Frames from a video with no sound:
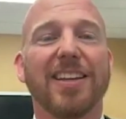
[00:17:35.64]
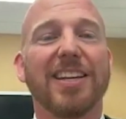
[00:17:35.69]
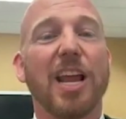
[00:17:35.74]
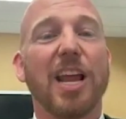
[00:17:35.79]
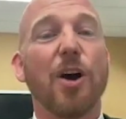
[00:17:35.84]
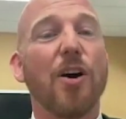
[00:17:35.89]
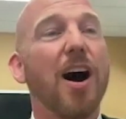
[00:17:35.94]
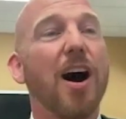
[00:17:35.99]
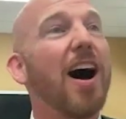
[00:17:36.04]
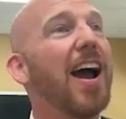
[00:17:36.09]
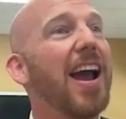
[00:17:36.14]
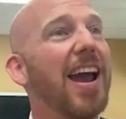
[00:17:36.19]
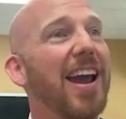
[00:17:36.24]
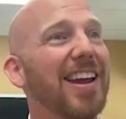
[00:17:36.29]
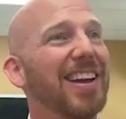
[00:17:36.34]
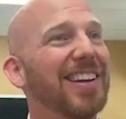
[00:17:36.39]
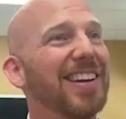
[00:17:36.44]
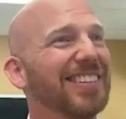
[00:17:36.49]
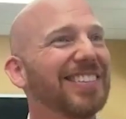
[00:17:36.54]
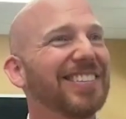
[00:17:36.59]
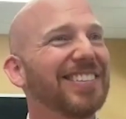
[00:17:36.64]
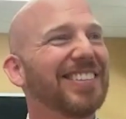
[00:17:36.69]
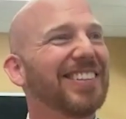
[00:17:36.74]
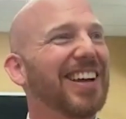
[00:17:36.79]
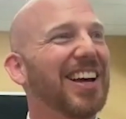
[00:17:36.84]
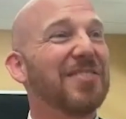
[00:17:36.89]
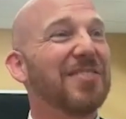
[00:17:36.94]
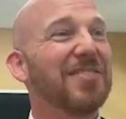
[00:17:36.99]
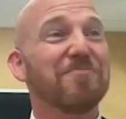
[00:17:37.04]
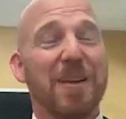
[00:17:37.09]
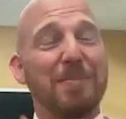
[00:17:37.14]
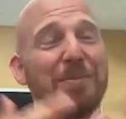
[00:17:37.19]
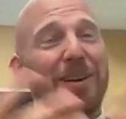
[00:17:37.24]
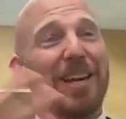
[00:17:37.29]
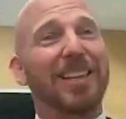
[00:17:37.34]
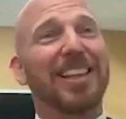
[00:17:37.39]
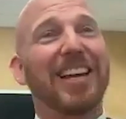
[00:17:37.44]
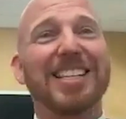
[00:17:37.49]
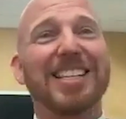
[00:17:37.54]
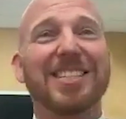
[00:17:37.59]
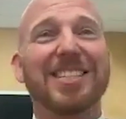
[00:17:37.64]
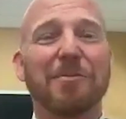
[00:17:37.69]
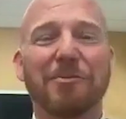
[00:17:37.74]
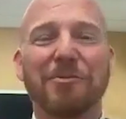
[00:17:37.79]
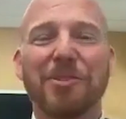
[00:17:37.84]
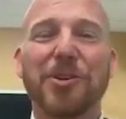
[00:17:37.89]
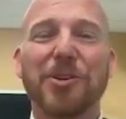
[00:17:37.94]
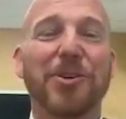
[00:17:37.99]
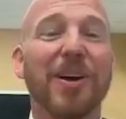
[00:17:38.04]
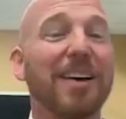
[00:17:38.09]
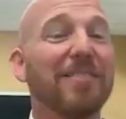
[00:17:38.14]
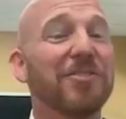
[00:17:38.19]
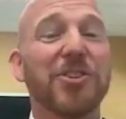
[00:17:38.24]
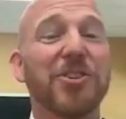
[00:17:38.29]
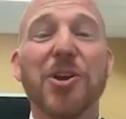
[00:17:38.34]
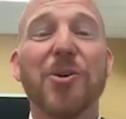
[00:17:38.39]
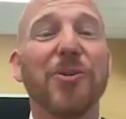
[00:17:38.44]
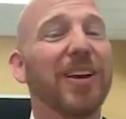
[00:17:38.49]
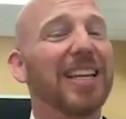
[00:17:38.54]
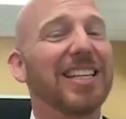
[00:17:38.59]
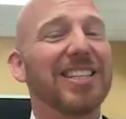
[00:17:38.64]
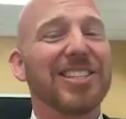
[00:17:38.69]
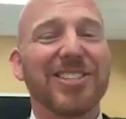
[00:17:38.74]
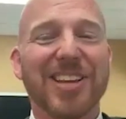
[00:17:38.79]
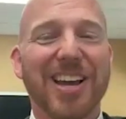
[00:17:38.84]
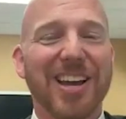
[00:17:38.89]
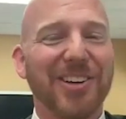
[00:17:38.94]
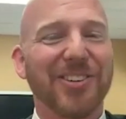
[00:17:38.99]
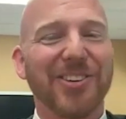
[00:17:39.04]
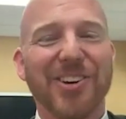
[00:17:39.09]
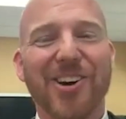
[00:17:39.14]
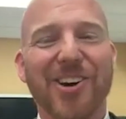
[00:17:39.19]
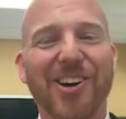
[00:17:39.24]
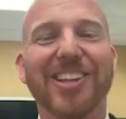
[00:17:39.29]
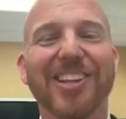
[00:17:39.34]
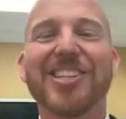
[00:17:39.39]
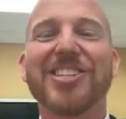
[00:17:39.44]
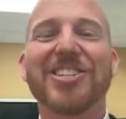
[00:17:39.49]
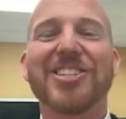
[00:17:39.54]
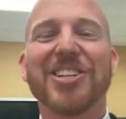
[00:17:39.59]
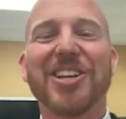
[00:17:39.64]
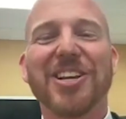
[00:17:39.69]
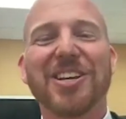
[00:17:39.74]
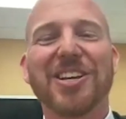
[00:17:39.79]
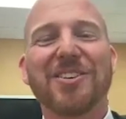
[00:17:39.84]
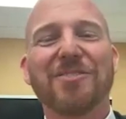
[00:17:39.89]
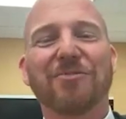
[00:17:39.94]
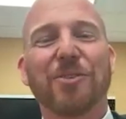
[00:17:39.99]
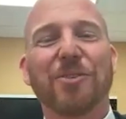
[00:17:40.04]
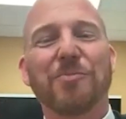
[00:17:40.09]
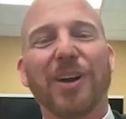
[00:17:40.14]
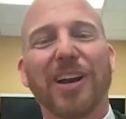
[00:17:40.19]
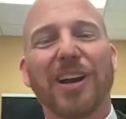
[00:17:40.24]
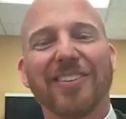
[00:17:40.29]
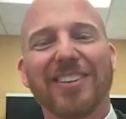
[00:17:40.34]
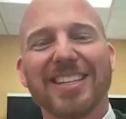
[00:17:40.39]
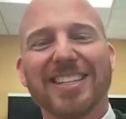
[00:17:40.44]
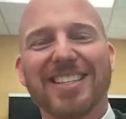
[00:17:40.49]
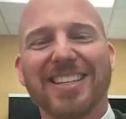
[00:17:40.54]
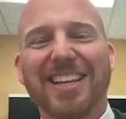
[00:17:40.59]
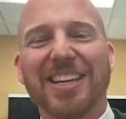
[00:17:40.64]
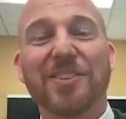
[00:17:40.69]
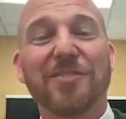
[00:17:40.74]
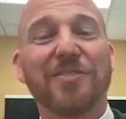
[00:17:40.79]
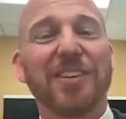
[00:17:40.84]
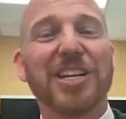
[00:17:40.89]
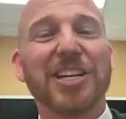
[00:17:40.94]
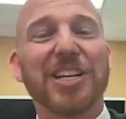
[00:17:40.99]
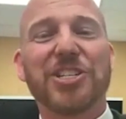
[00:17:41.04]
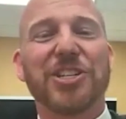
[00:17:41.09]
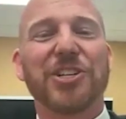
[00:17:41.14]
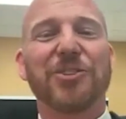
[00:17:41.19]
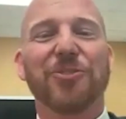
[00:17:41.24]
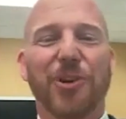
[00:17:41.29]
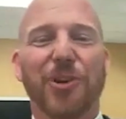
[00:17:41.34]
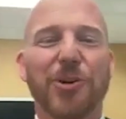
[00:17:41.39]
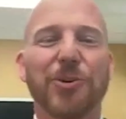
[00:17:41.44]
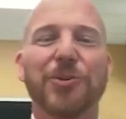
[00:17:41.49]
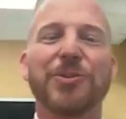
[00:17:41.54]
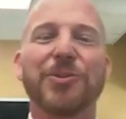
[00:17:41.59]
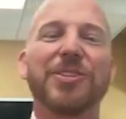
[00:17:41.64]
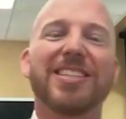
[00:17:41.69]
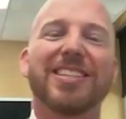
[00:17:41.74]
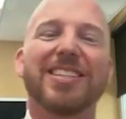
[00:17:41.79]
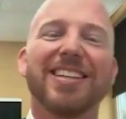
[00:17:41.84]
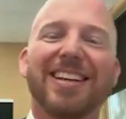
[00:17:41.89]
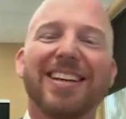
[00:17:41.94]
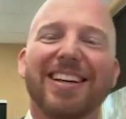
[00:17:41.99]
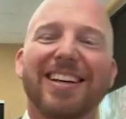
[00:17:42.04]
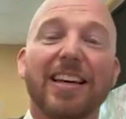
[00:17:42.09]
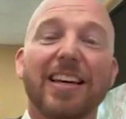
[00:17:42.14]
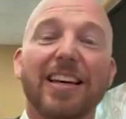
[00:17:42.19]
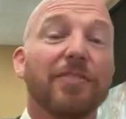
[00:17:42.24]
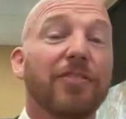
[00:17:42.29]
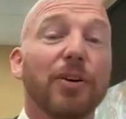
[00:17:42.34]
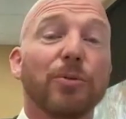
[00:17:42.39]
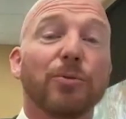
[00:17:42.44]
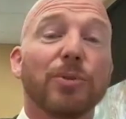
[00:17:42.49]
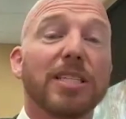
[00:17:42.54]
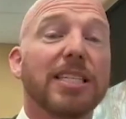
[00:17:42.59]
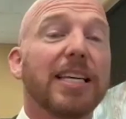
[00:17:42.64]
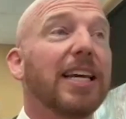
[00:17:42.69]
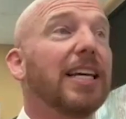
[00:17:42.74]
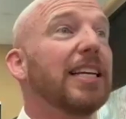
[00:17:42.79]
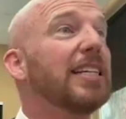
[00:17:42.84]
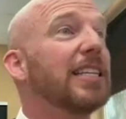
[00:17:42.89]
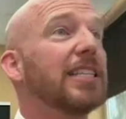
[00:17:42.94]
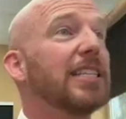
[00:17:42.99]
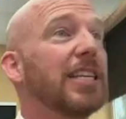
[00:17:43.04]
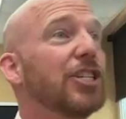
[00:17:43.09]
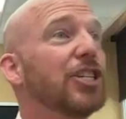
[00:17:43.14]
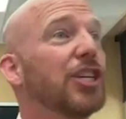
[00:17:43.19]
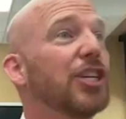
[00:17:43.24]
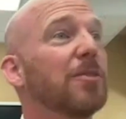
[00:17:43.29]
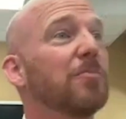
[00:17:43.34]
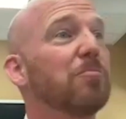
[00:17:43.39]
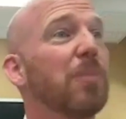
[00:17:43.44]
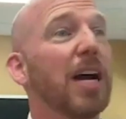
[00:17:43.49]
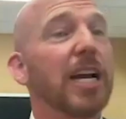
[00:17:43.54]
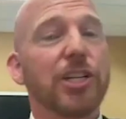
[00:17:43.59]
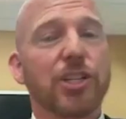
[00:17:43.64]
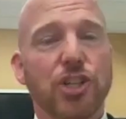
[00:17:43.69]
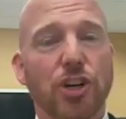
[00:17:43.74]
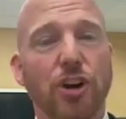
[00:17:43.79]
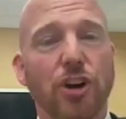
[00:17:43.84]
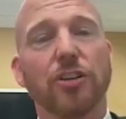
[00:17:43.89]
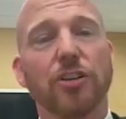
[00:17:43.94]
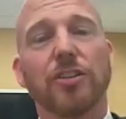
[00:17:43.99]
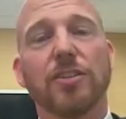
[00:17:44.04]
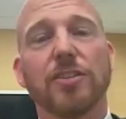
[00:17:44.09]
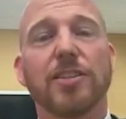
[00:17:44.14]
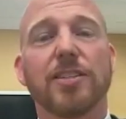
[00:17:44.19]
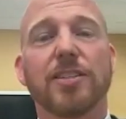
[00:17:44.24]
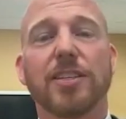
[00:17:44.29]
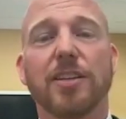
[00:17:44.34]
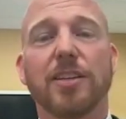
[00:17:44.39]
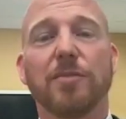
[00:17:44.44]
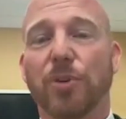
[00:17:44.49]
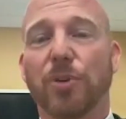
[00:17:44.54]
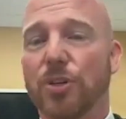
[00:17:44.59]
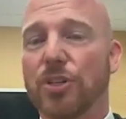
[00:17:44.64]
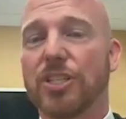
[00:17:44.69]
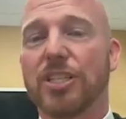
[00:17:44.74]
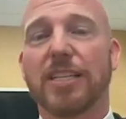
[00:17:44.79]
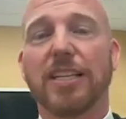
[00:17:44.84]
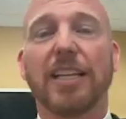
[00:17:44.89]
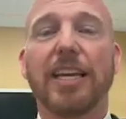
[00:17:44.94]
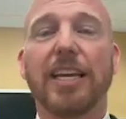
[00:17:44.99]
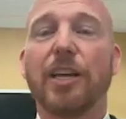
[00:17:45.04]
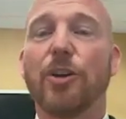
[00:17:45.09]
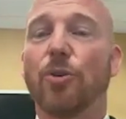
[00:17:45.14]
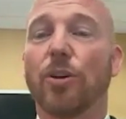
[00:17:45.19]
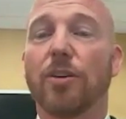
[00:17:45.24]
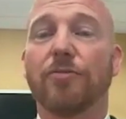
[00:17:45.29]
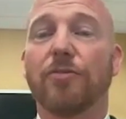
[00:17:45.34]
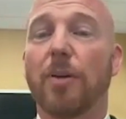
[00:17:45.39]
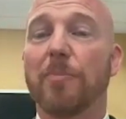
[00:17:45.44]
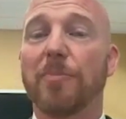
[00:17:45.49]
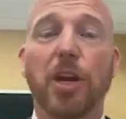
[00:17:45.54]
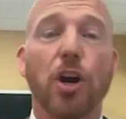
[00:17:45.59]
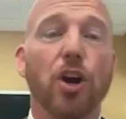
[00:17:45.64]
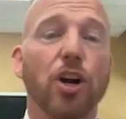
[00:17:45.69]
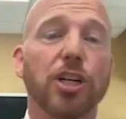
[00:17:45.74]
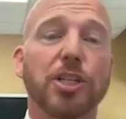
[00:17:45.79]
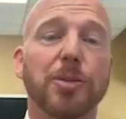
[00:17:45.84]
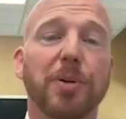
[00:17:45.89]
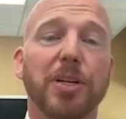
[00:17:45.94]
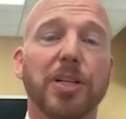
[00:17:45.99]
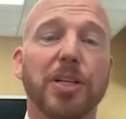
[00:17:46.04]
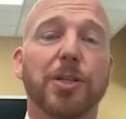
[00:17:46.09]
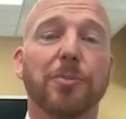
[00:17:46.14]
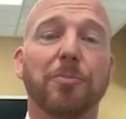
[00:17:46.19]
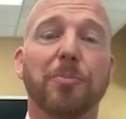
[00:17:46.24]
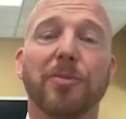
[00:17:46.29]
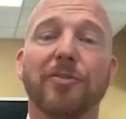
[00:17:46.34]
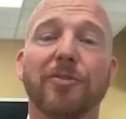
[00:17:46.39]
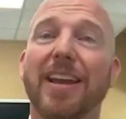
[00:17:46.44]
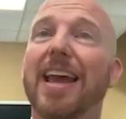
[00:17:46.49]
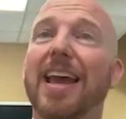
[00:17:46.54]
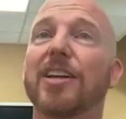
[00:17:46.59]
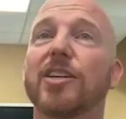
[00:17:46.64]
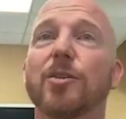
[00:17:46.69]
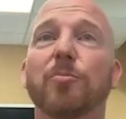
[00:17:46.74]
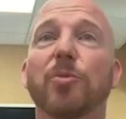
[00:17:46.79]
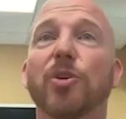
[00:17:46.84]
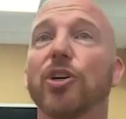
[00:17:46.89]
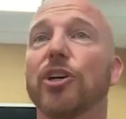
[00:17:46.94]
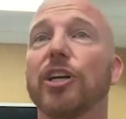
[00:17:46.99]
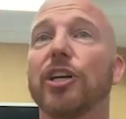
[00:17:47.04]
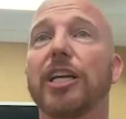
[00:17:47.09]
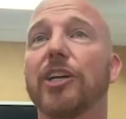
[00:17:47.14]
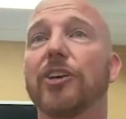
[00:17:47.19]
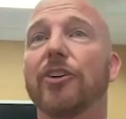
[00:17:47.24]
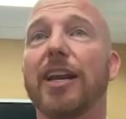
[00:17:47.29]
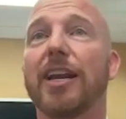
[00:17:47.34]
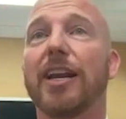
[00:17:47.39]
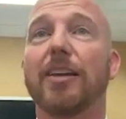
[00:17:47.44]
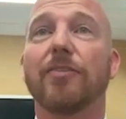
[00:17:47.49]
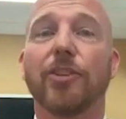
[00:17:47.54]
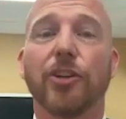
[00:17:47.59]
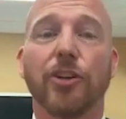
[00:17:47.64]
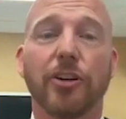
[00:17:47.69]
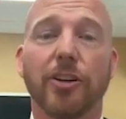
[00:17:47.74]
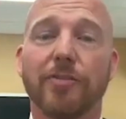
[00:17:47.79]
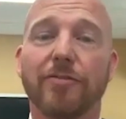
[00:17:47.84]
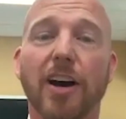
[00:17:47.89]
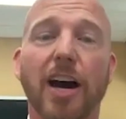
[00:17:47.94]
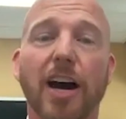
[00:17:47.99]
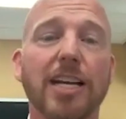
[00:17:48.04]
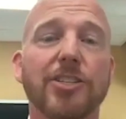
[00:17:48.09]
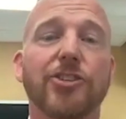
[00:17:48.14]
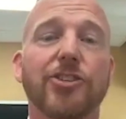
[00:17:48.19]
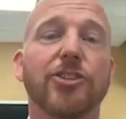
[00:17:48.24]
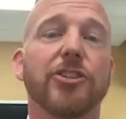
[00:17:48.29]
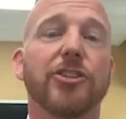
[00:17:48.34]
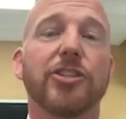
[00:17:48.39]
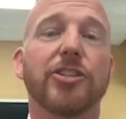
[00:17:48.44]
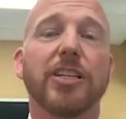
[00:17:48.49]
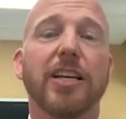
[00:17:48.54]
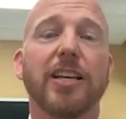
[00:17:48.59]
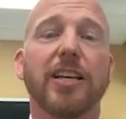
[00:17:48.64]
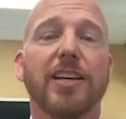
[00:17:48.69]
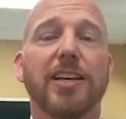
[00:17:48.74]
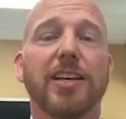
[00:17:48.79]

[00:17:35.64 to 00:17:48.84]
Now, I, maybe unlike some of you, have no insider knowledge from where this innovation arose, if it was a decision by Charles personally or from the Archbishop of Canterbury or any of their advisors.